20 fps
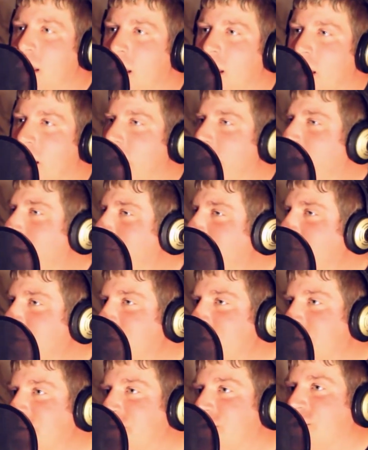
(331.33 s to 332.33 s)
I'm
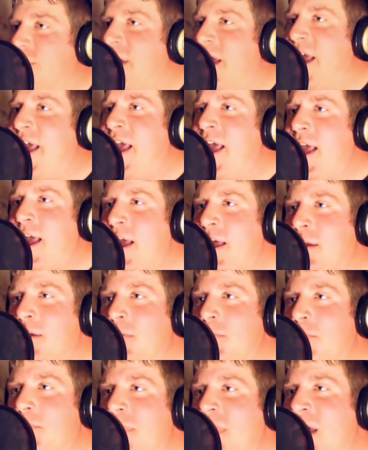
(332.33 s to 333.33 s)
just trying to
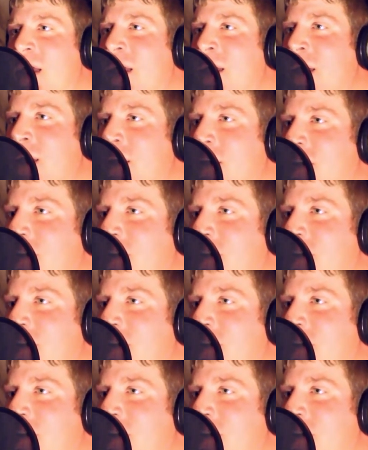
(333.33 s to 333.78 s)
make a